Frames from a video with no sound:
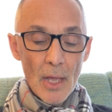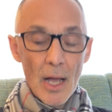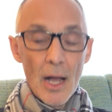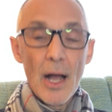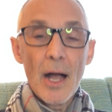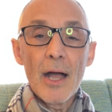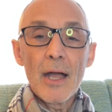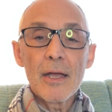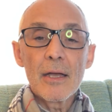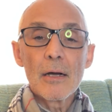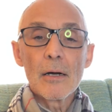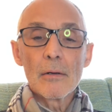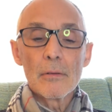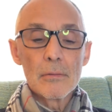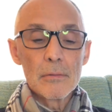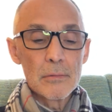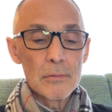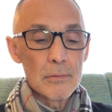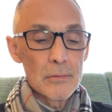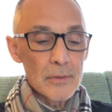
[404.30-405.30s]

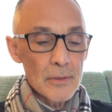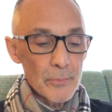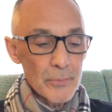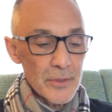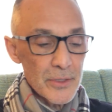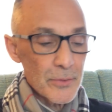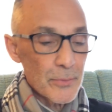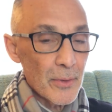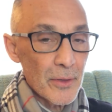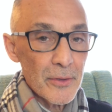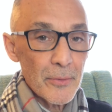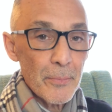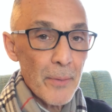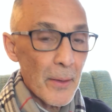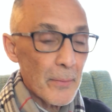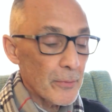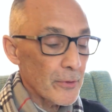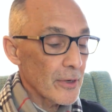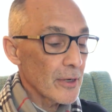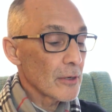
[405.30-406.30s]
Let me smell the
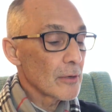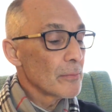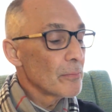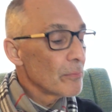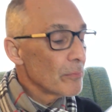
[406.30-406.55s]
paper here.